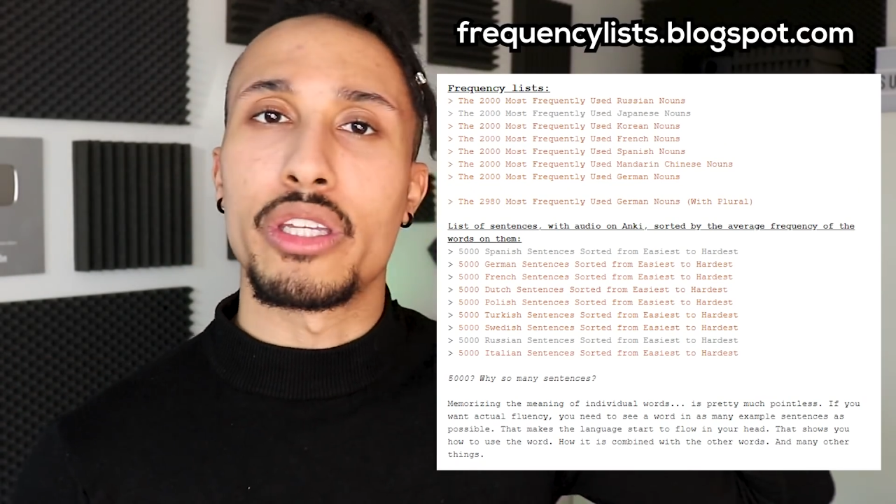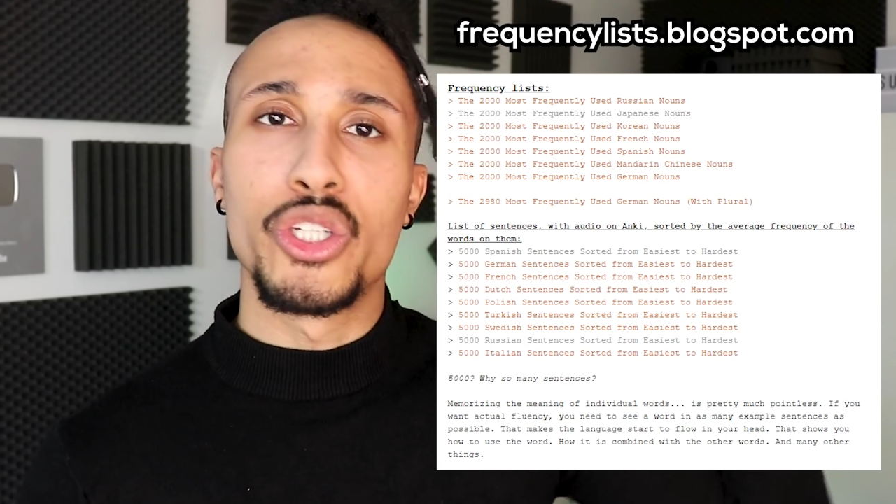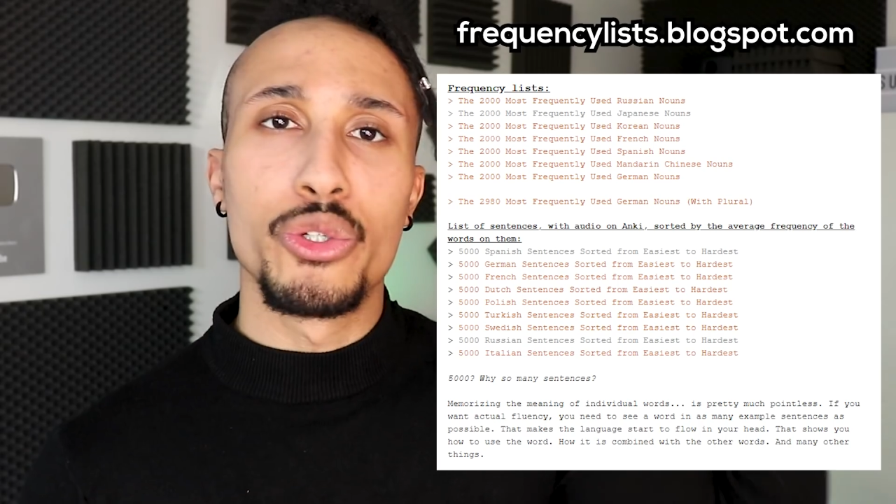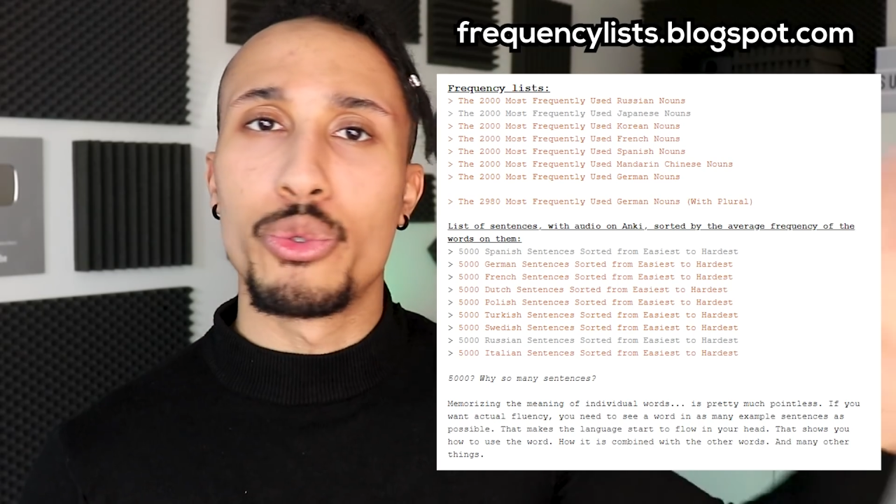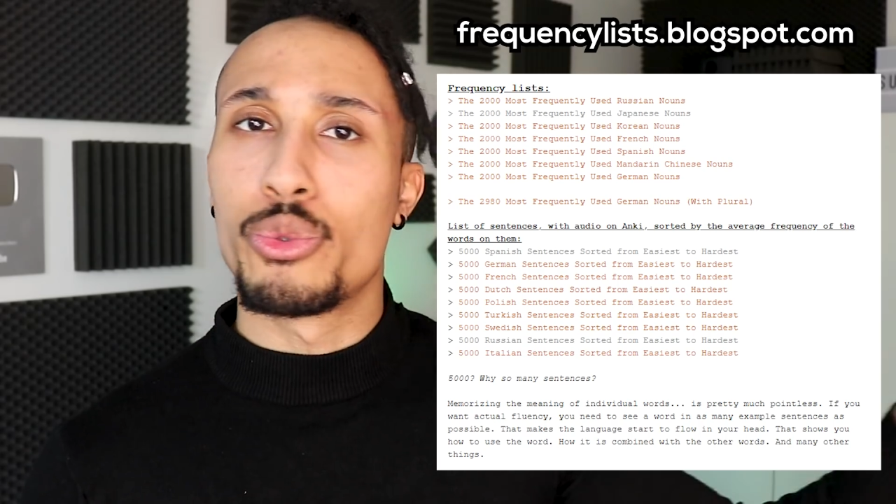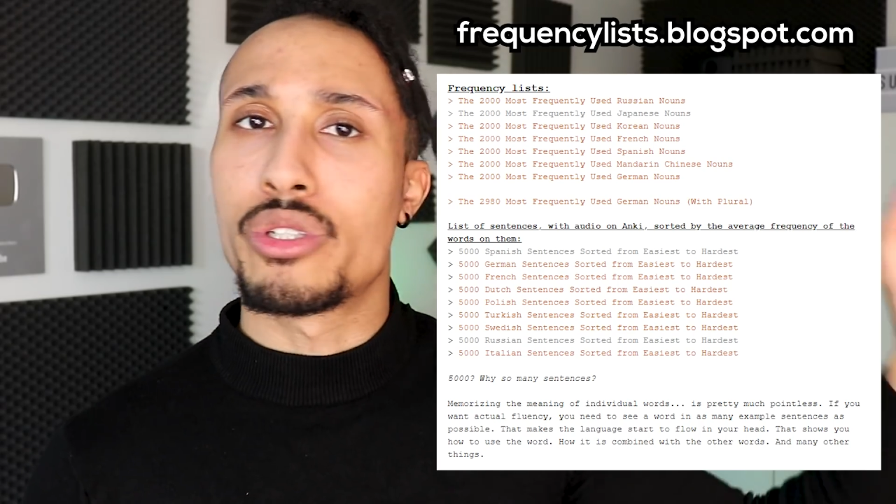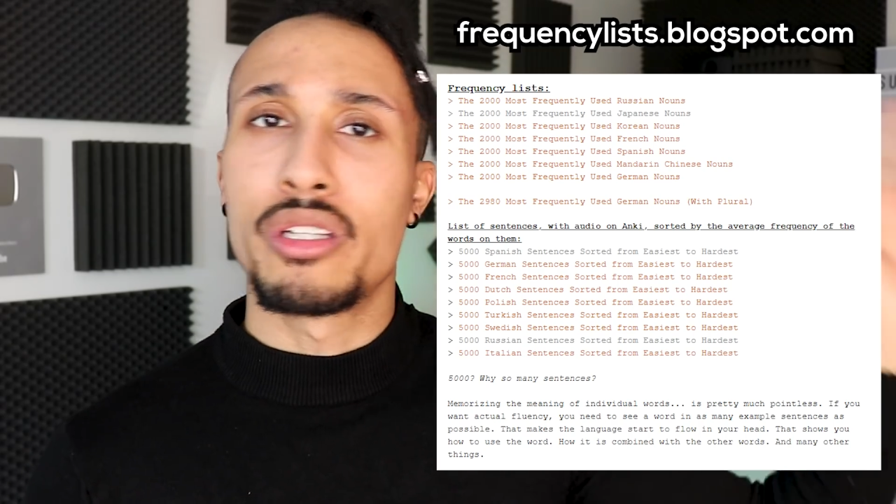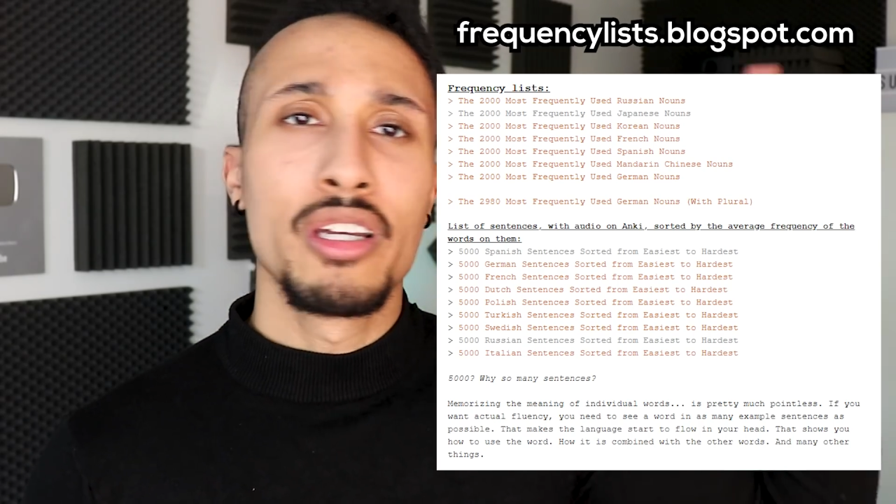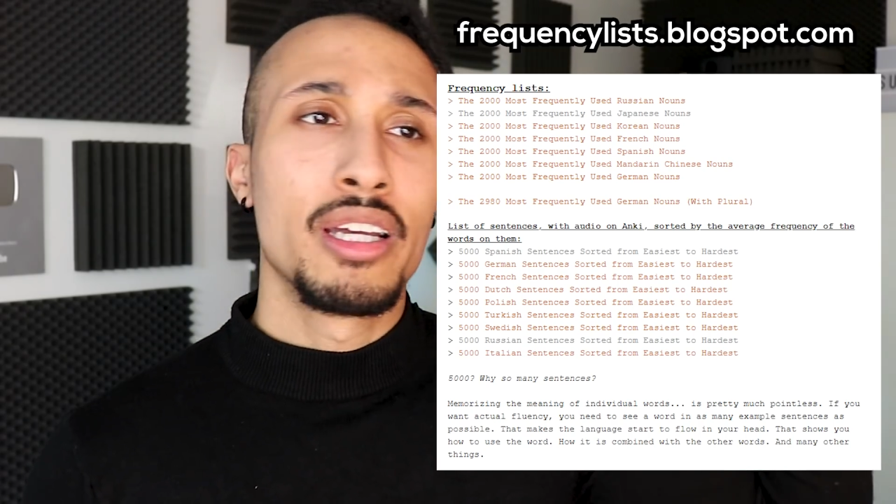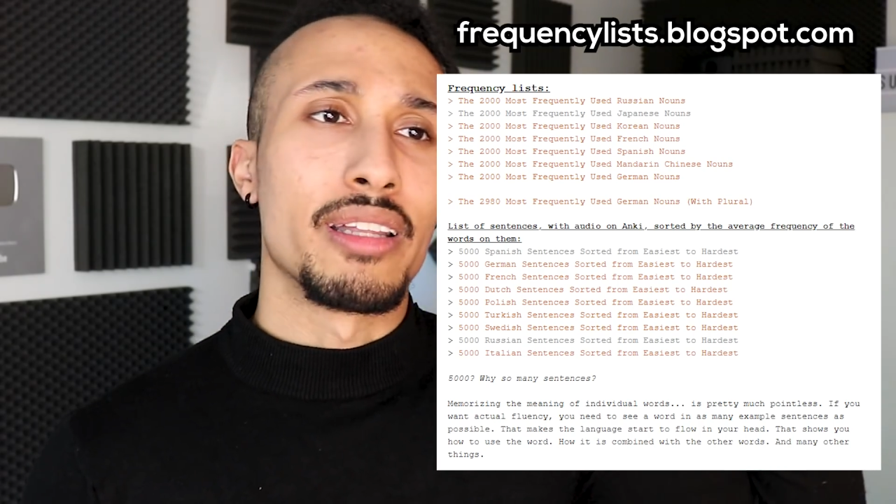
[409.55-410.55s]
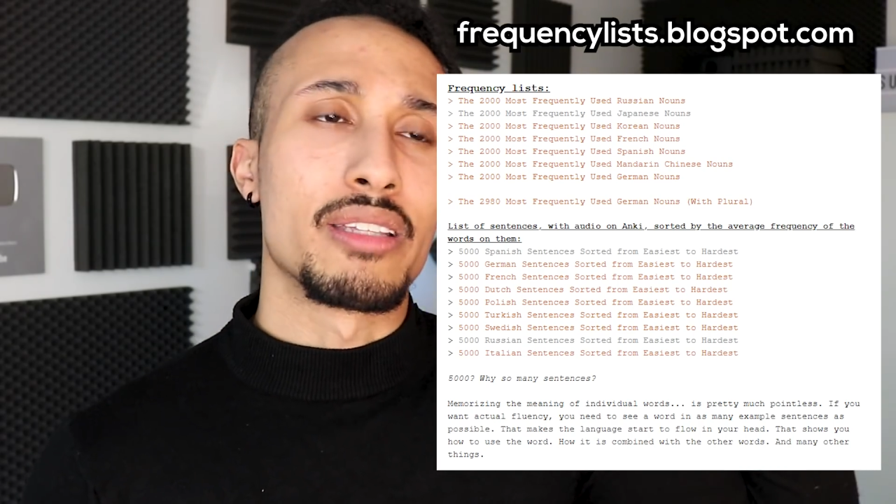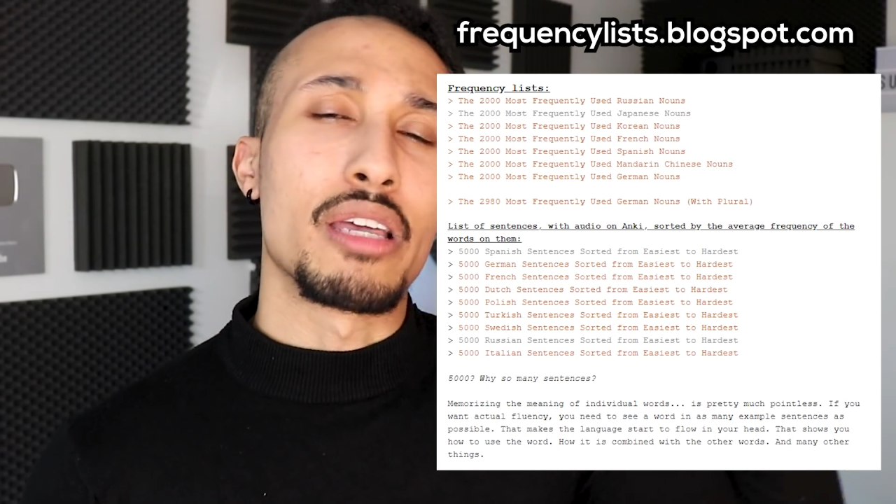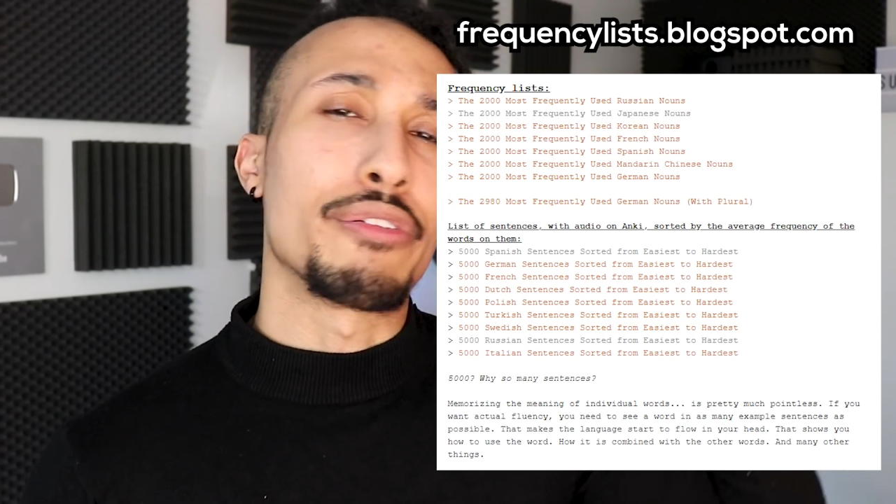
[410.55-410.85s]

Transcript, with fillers: used, let's